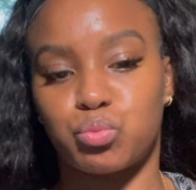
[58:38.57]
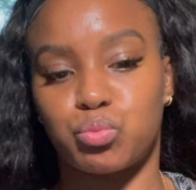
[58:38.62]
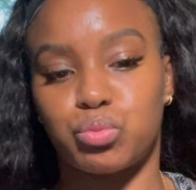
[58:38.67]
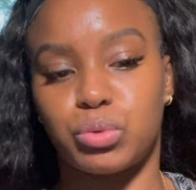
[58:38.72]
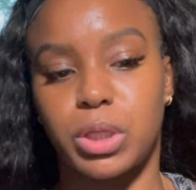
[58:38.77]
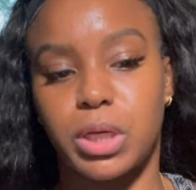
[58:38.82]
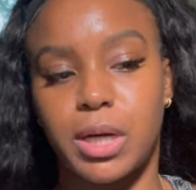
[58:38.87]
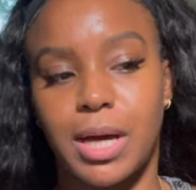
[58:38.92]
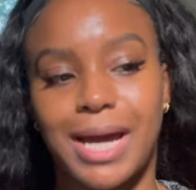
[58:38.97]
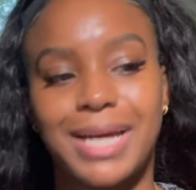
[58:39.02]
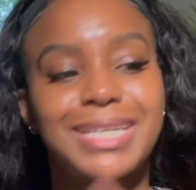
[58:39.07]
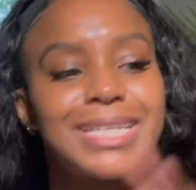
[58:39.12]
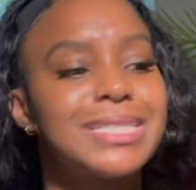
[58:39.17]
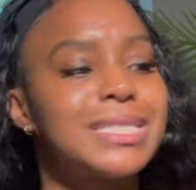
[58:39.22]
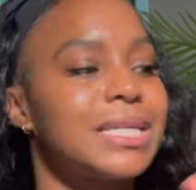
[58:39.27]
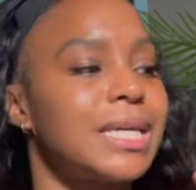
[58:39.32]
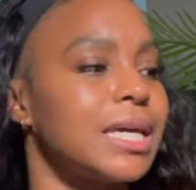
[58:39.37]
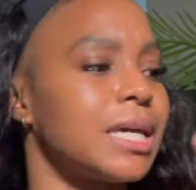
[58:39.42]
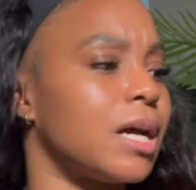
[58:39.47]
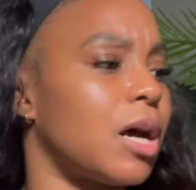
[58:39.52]
yeah, I need to
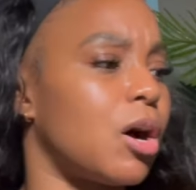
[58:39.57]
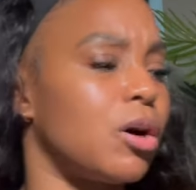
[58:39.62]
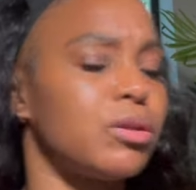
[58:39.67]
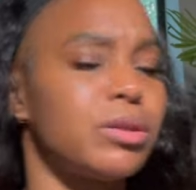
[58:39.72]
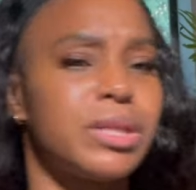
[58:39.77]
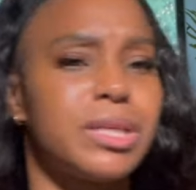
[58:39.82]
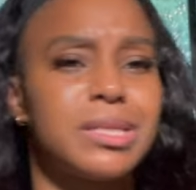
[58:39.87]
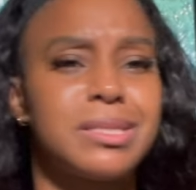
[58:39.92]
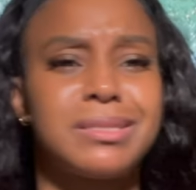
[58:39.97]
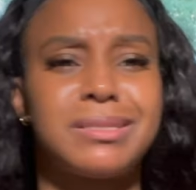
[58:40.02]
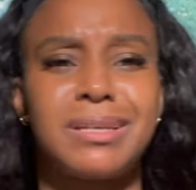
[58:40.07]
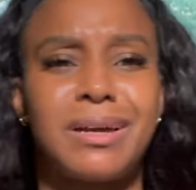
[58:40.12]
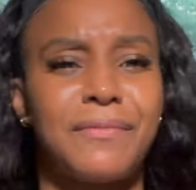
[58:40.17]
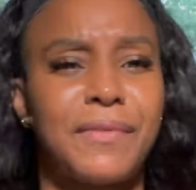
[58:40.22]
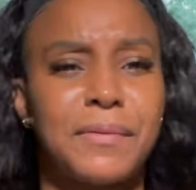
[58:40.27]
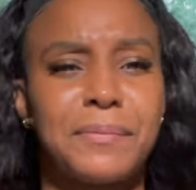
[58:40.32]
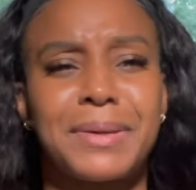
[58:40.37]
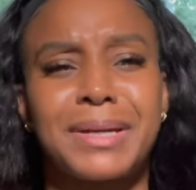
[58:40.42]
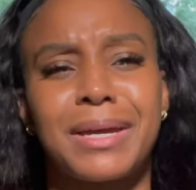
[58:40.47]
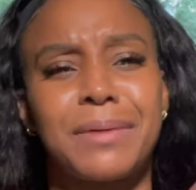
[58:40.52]
get all this stuff
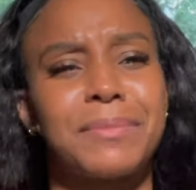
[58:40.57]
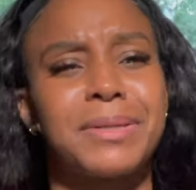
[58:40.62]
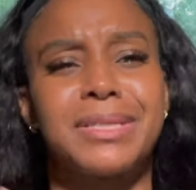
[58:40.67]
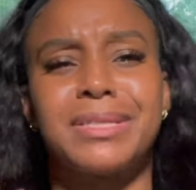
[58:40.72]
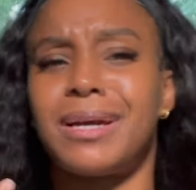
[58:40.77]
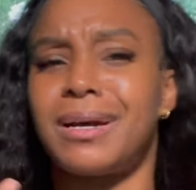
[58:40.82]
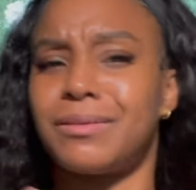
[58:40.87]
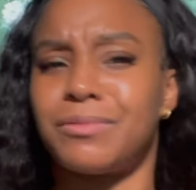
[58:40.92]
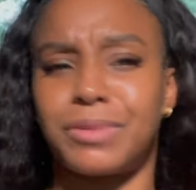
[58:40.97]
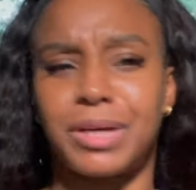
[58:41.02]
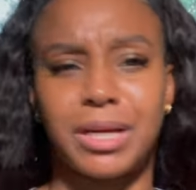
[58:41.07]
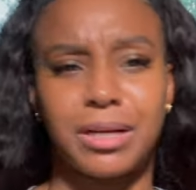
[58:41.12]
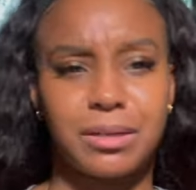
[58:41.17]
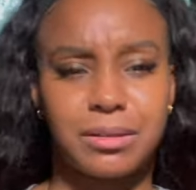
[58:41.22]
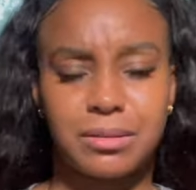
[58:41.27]
off my camera. Y'all don't care.